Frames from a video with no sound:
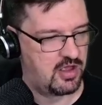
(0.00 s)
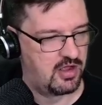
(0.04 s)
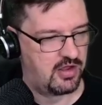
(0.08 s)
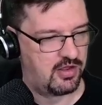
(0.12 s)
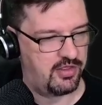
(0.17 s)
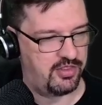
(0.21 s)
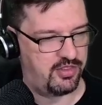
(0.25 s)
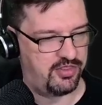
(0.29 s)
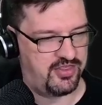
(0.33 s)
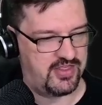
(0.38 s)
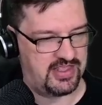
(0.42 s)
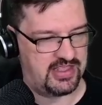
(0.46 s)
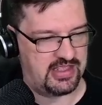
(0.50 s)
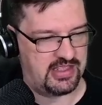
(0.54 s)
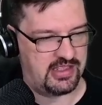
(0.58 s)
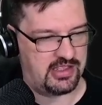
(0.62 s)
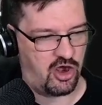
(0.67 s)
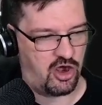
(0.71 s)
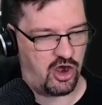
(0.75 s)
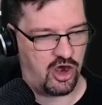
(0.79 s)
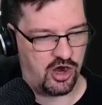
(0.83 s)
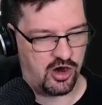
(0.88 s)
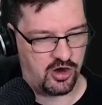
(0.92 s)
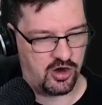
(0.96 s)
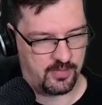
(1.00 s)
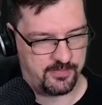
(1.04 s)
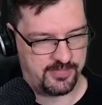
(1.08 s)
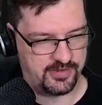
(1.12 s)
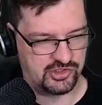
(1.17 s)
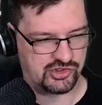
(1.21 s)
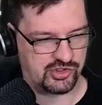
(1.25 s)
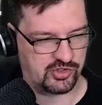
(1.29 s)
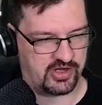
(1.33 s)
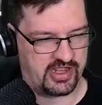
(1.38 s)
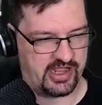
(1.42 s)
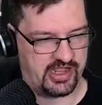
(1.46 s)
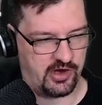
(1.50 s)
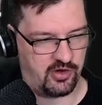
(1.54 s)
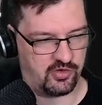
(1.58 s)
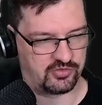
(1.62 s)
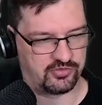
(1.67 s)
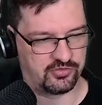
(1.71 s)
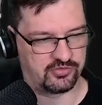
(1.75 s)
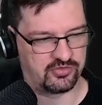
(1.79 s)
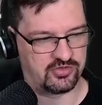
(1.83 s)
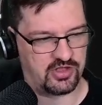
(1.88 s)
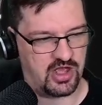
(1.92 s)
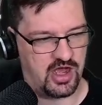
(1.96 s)
the Harbinger
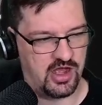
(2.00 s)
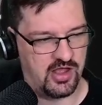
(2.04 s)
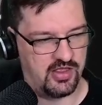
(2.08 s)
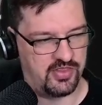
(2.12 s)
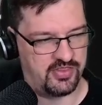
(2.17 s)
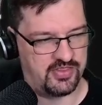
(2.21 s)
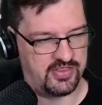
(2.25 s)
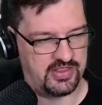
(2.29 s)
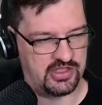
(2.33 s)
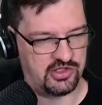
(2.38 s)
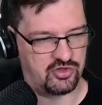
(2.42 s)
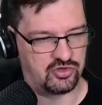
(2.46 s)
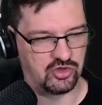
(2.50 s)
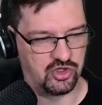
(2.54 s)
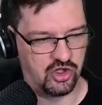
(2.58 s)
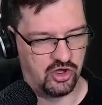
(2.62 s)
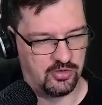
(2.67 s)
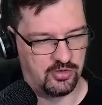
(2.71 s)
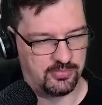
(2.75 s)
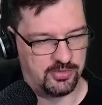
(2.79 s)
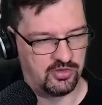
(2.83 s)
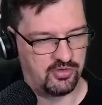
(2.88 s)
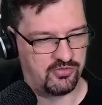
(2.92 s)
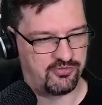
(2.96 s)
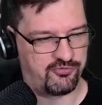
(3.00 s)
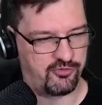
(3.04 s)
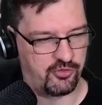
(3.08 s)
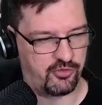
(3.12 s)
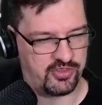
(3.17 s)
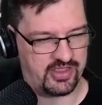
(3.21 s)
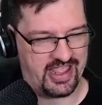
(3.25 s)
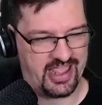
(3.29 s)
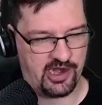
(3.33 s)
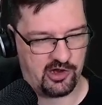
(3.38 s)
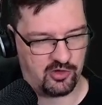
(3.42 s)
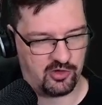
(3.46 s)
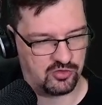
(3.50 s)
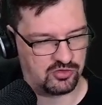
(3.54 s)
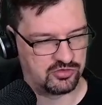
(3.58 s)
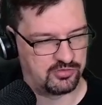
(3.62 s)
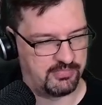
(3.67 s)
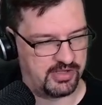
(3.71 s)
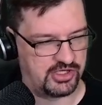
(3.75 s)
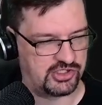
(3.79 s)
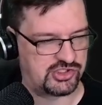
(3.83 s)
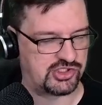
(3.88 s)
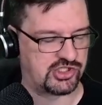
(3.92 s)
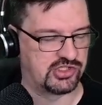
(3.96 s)
characters on the global for the Herald
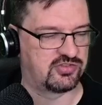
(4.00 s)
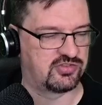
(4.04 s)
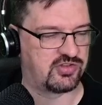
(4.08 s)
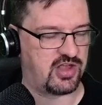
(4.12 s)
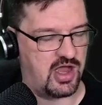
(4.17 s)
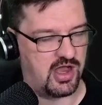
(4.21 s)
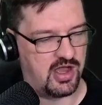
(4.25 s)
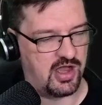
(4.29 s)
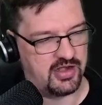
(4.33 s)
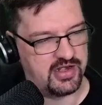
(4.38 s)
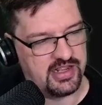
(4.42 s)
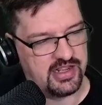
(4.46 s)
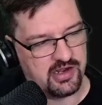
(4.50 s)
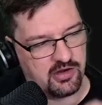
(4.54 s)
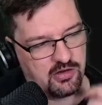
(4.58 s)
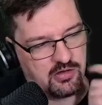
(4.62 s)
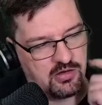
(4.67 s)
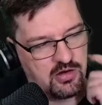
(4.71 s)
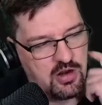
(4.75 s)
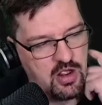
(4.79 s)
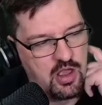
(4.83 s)
missions on here.